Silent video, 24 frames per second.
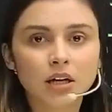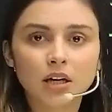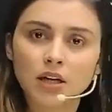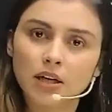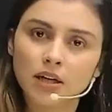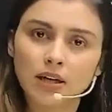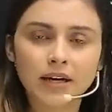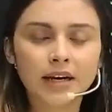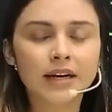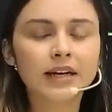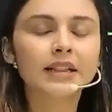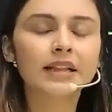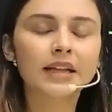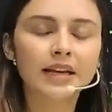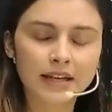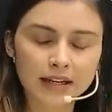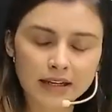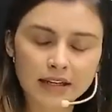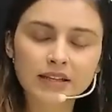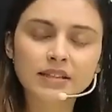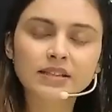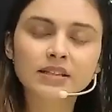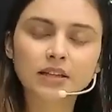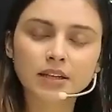eh, there
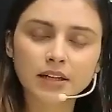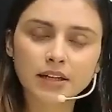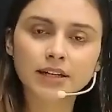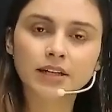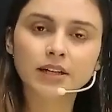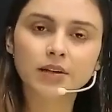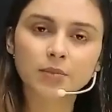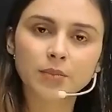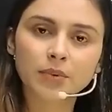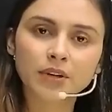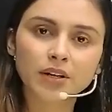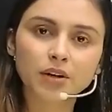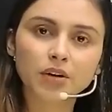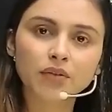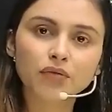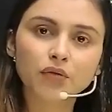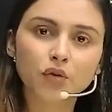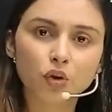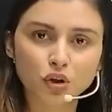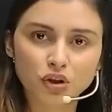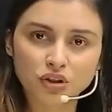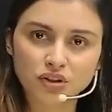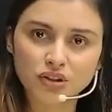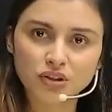is a little bit of
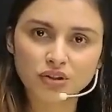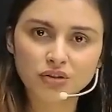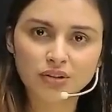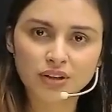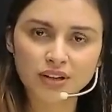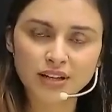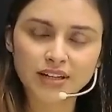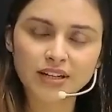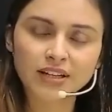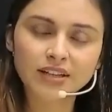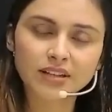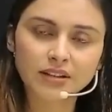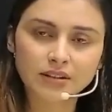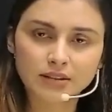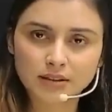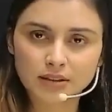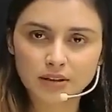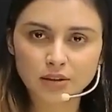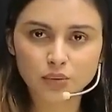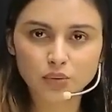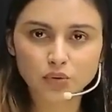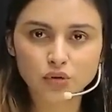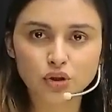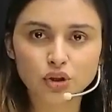concentrated
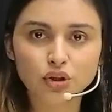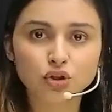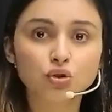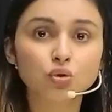solution.